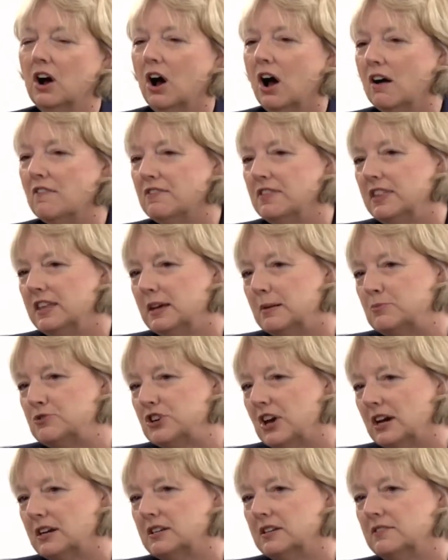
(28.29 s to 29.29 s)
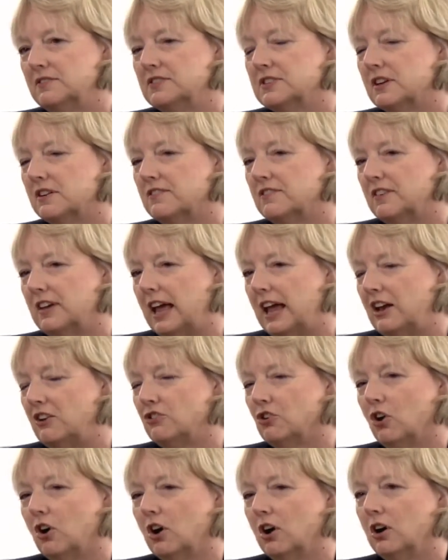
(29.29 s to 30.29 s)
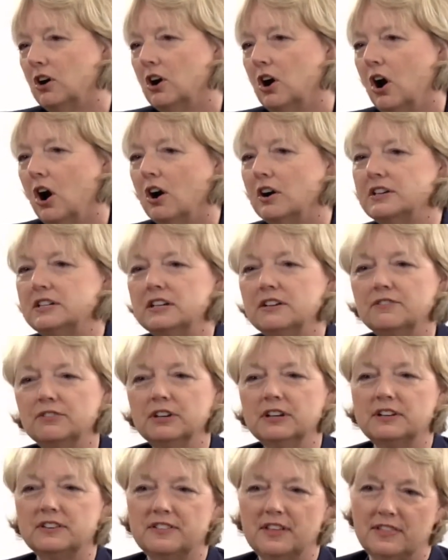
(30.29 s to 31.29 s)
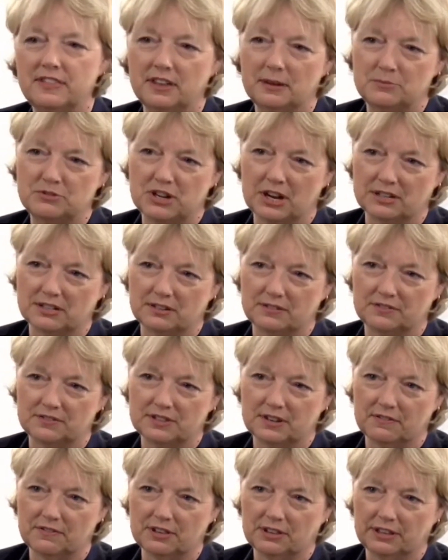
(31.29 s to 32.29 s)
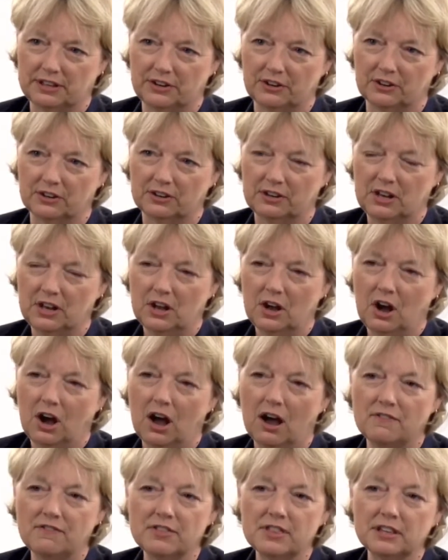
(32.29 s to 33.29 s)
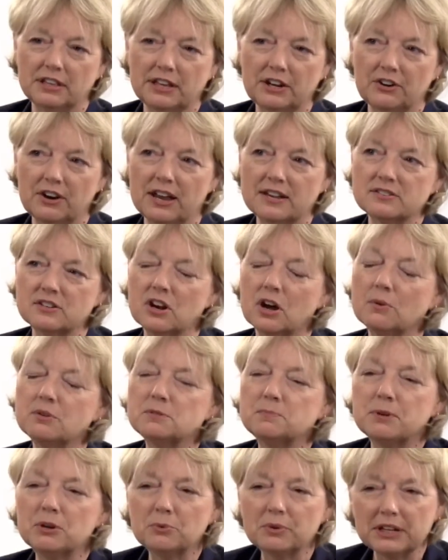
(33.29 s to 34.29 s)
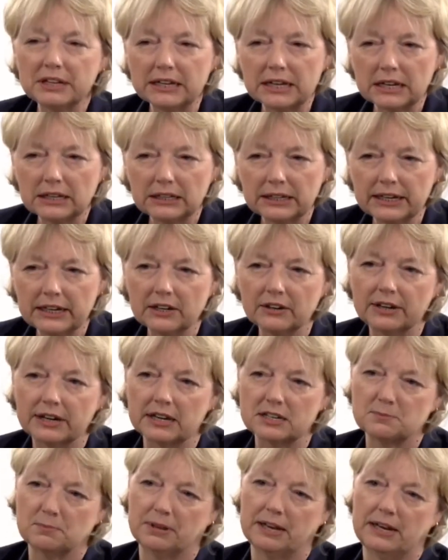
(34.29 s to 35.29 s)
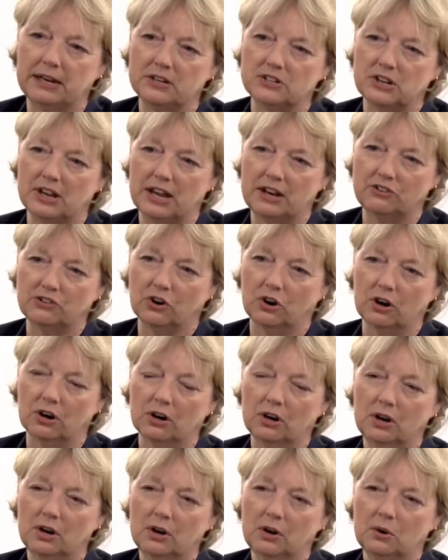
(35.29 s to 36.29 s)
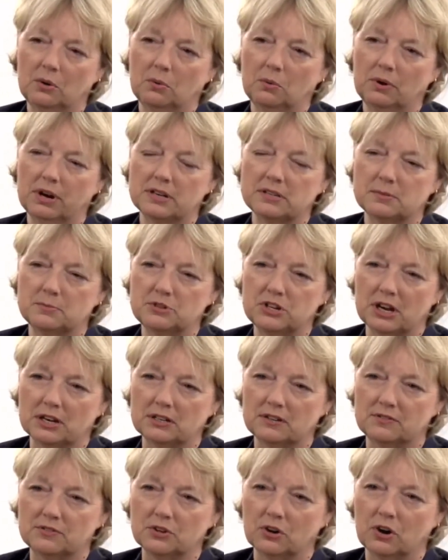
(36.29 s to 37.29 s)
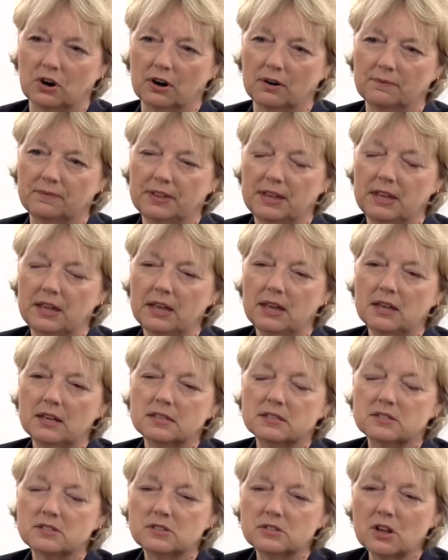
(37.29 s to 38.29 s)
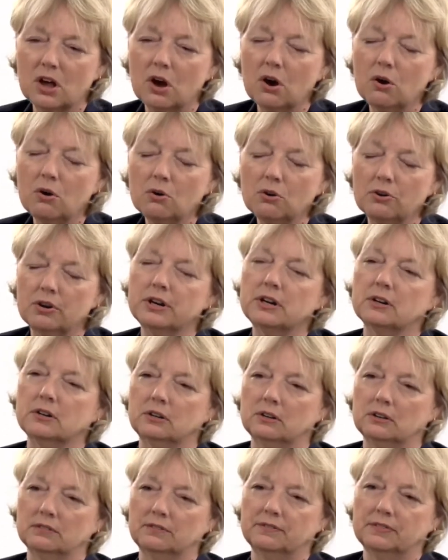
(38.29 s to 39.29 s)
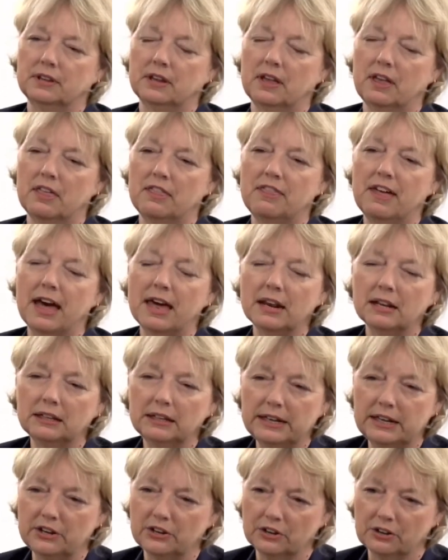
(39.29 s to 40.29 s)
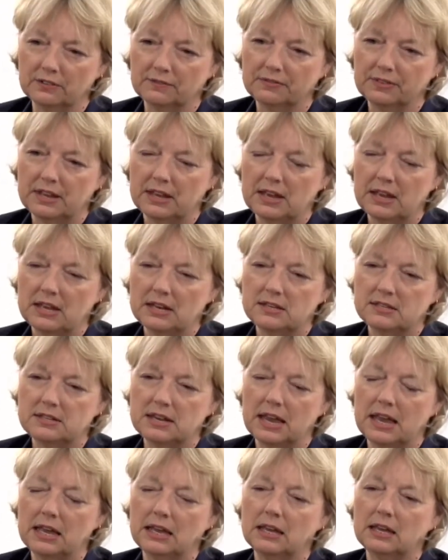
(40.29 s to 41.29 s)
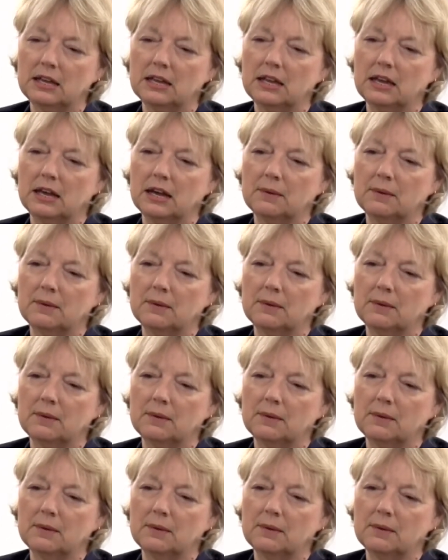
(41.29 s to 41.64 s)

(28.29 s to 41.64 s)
Often the objectives of HR are different than the objectives of the leader. Often the leader hasn't always been really clear in explaining to HR what his objectives are. So critical that a leader take